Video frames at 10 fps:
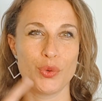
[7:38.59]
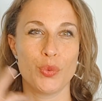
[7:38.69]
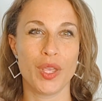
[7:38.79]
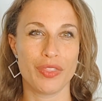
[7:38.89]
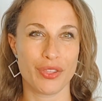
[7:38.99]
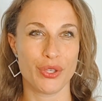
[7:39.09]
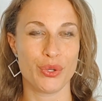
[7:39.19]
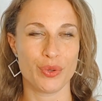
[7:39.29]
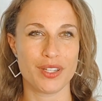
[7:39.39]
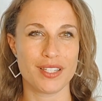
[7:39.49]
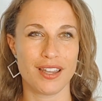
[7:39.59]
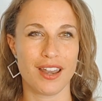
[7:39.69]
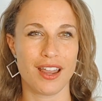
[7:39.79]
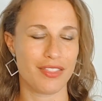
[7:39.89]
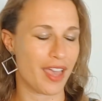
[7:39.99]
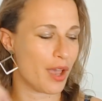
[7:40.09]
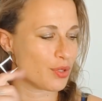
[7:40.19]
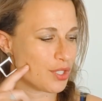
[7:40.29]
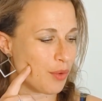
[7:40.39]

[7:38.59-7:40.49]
with Uranus in the ninth house.